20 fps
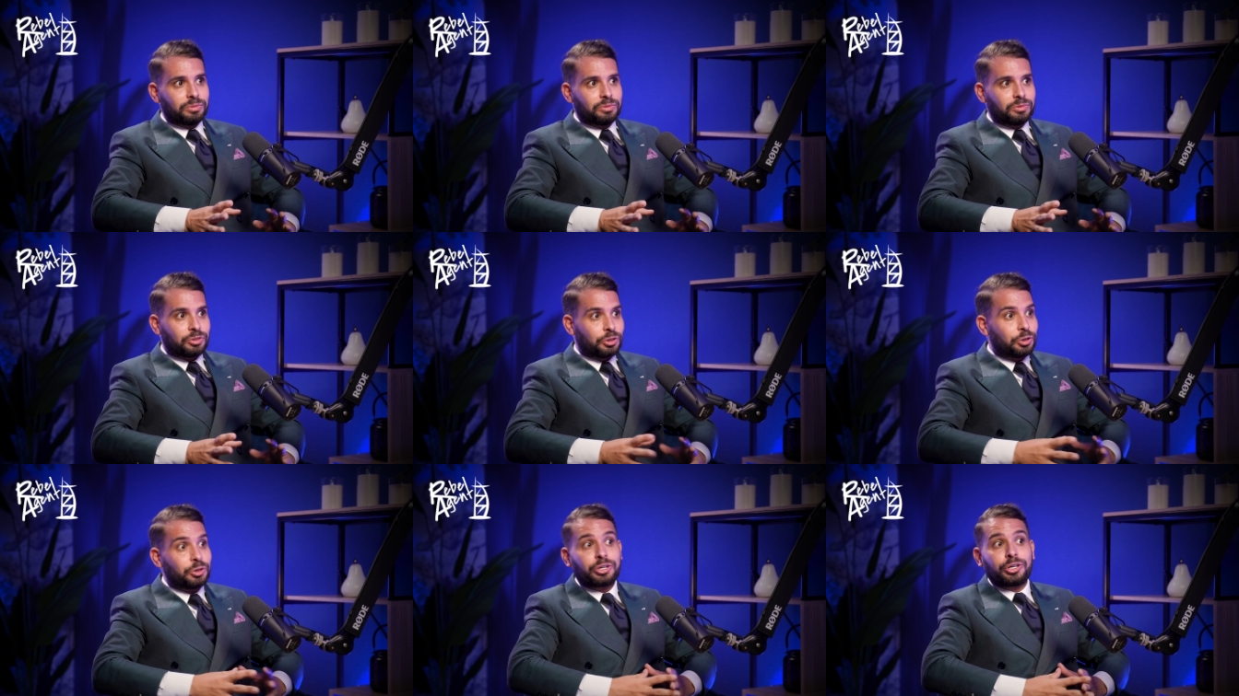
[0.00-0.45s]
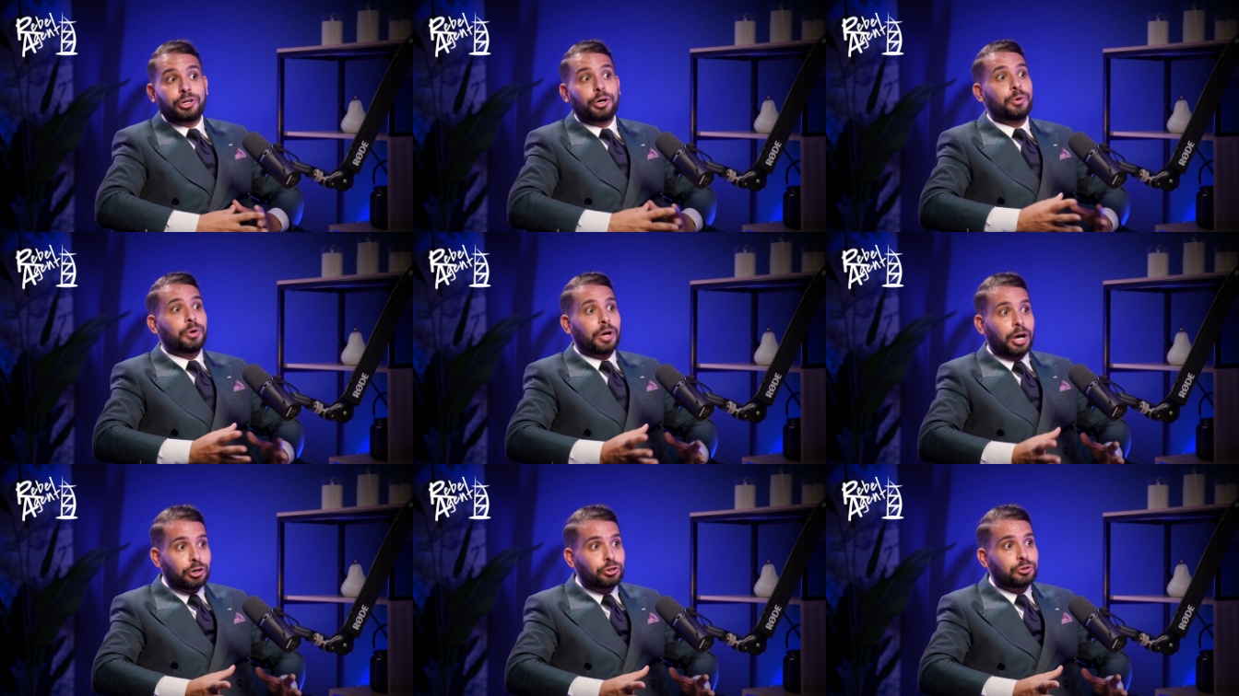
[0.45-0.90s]
So you can
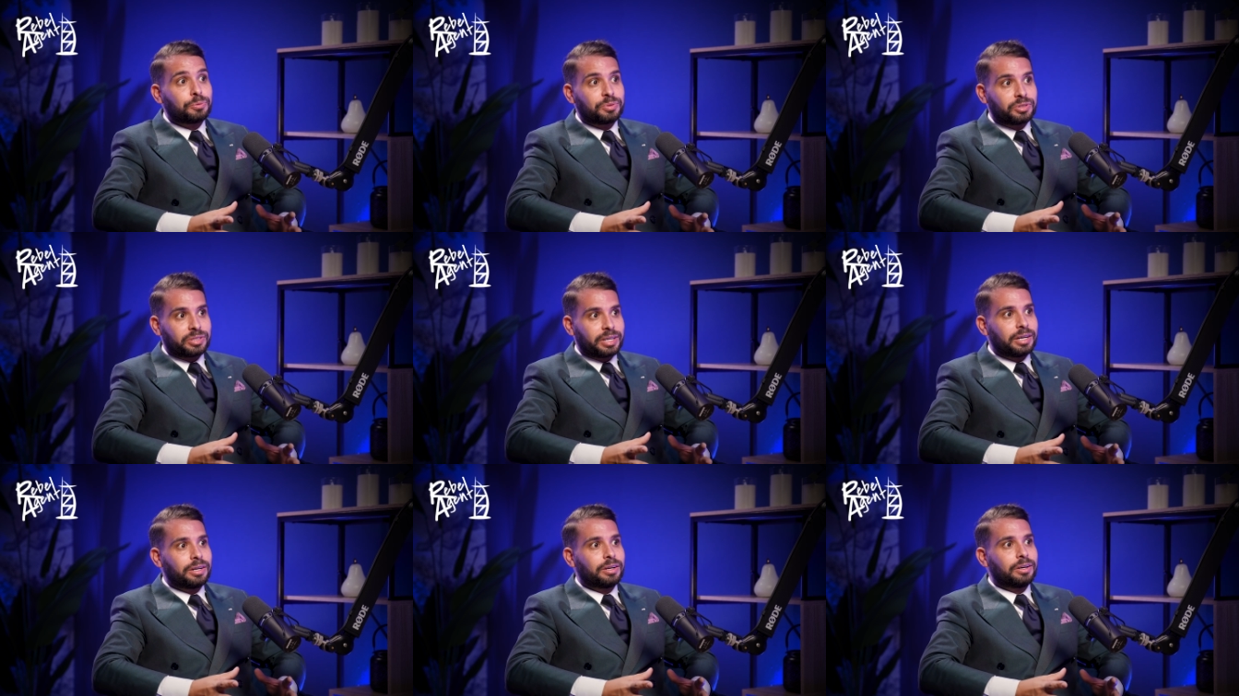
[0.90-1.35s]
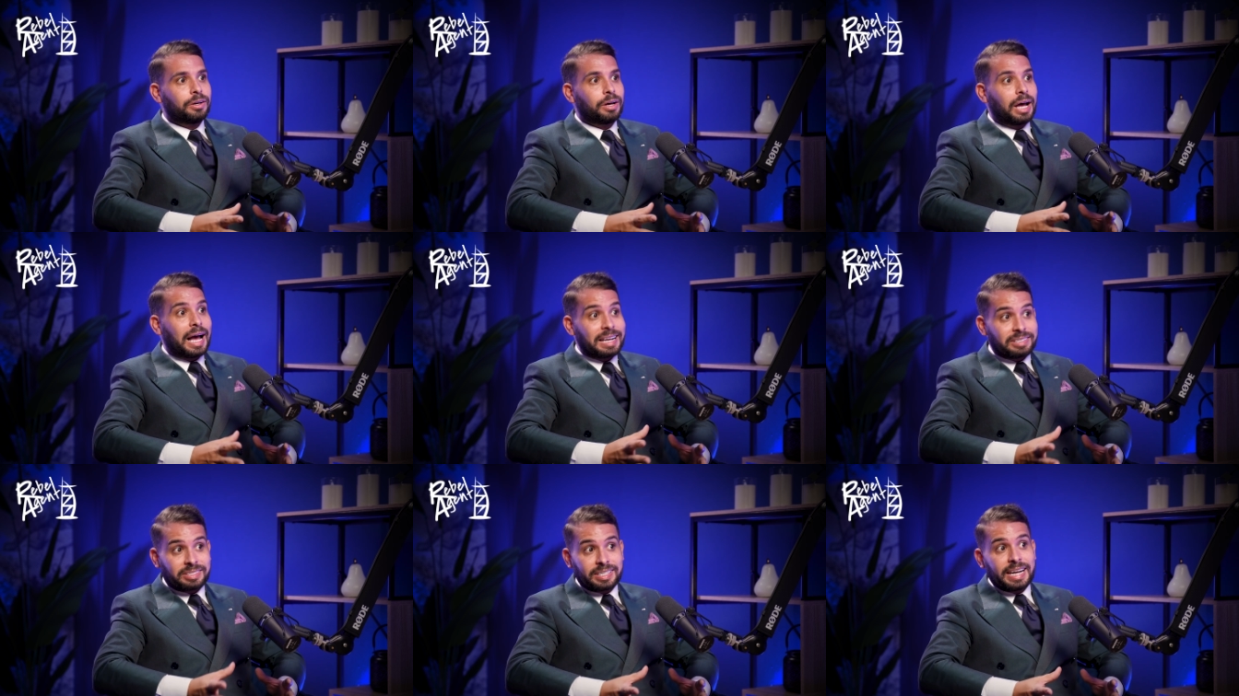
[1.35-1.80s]
own 100%
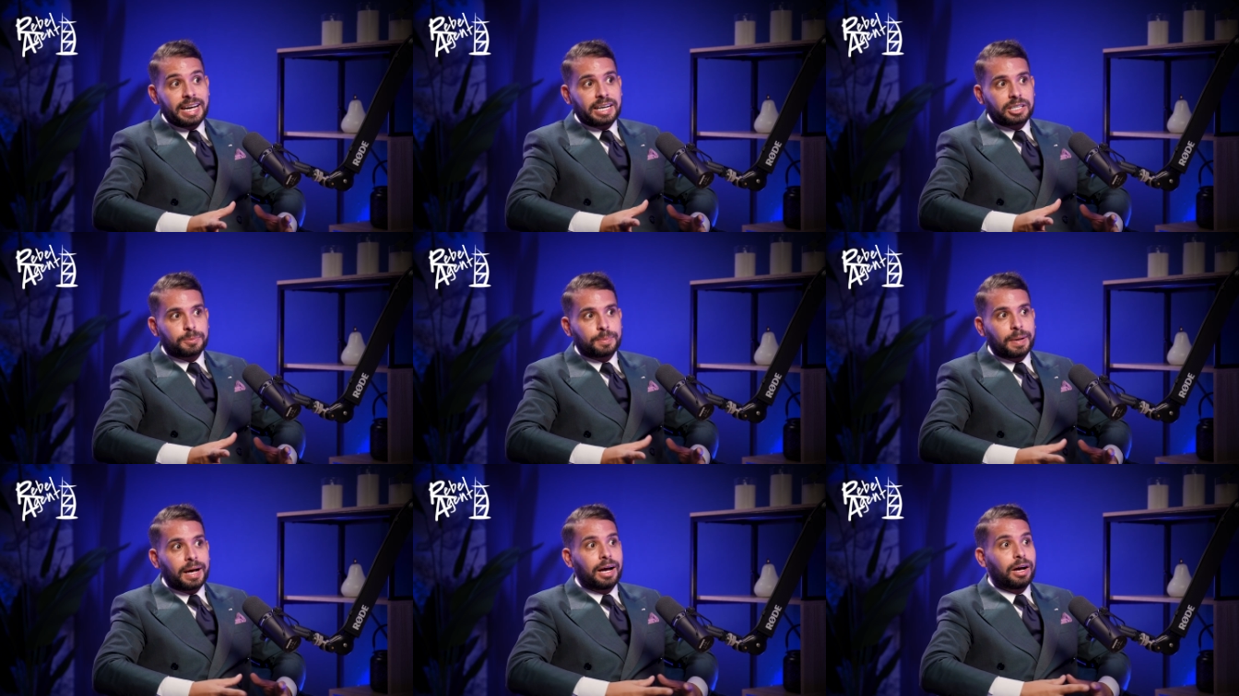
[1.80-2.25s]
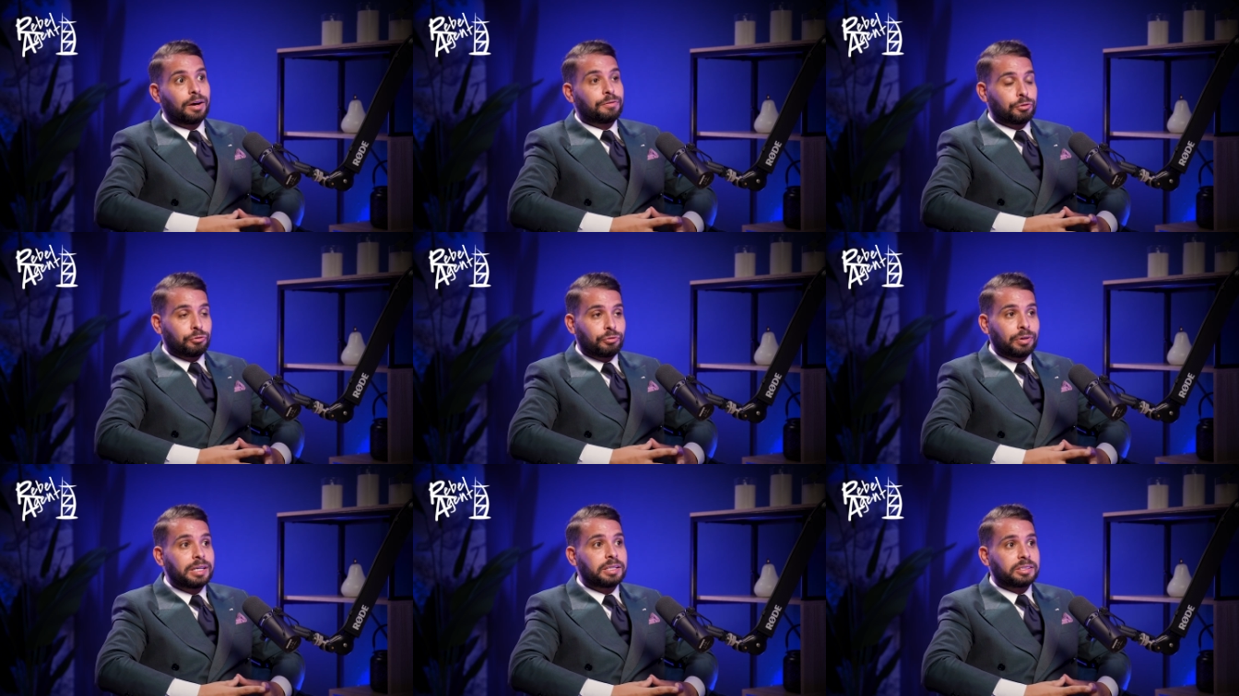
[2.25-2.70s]
as an expat of
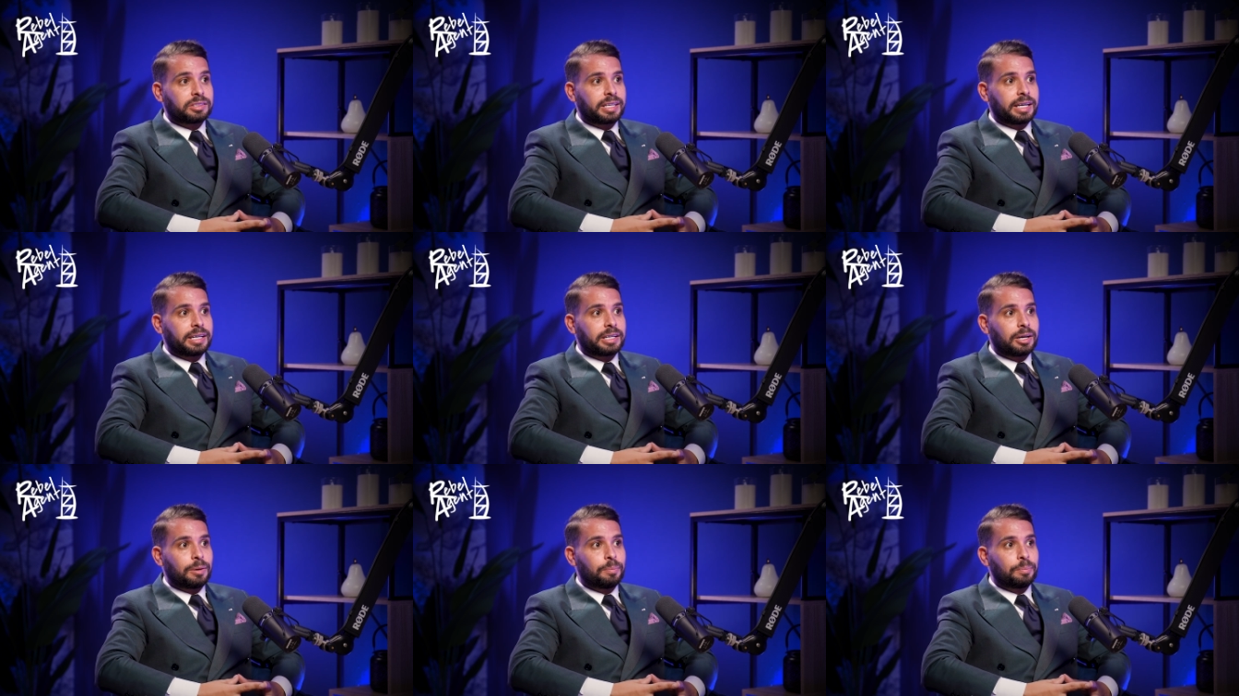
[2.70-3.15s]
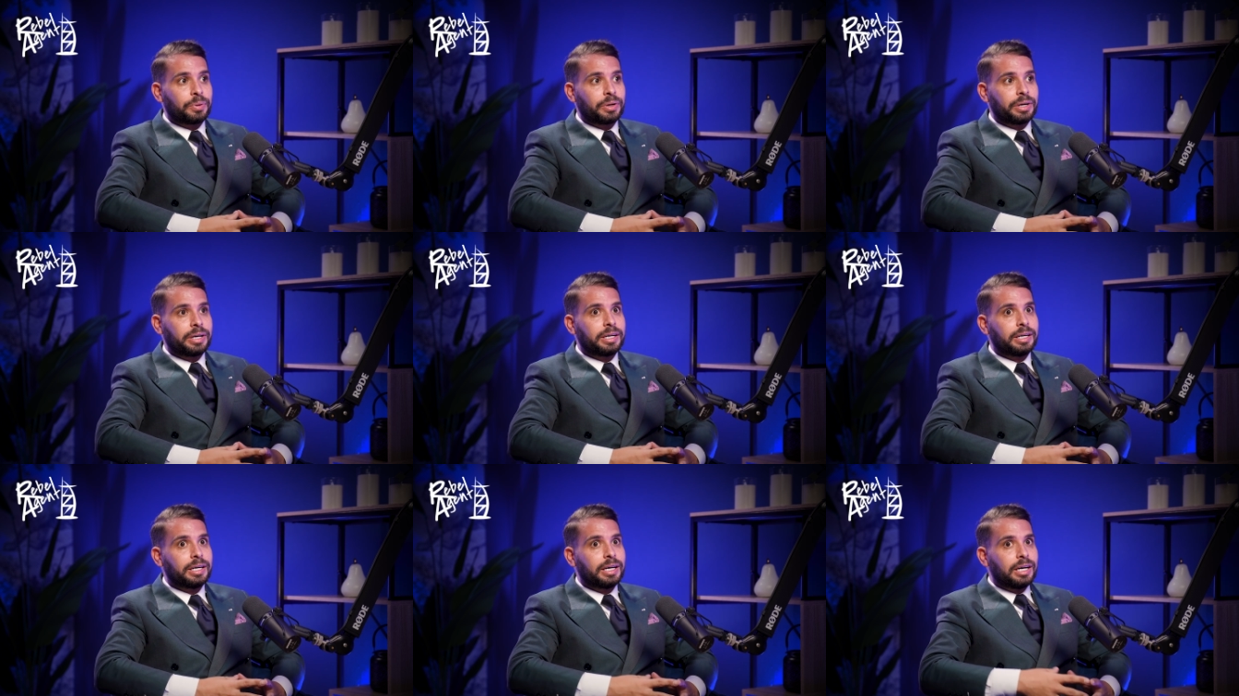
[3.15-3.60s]
a real estate
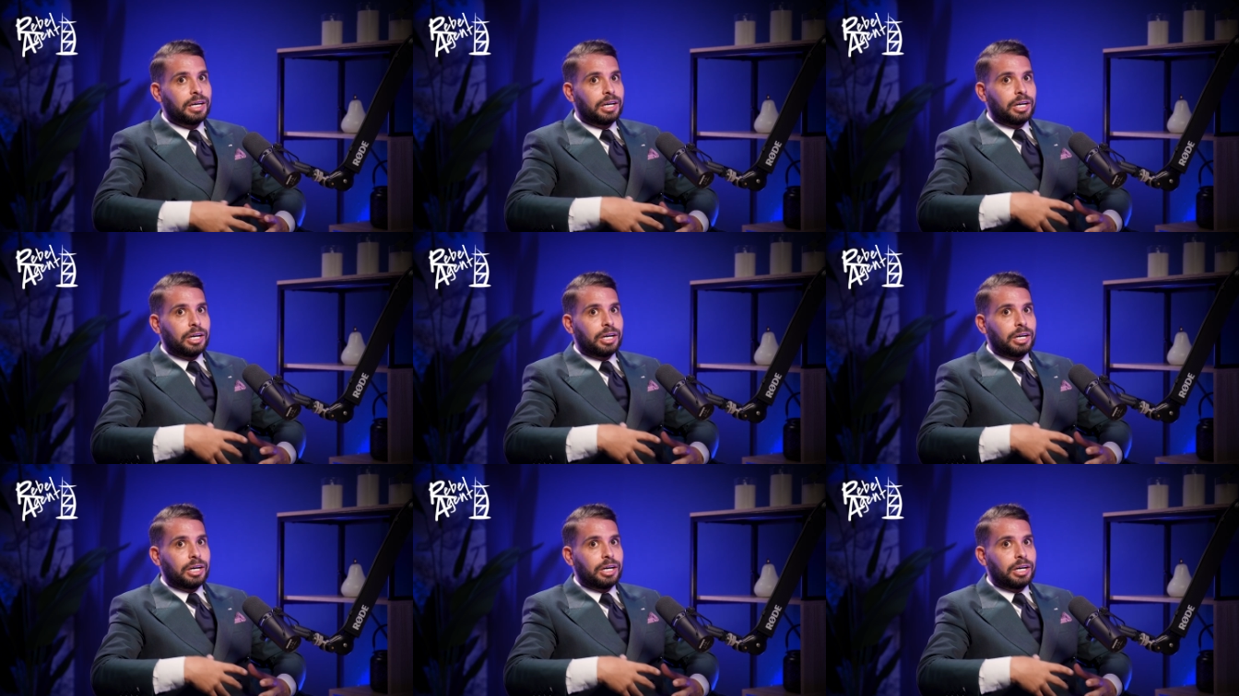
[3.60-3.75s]
company.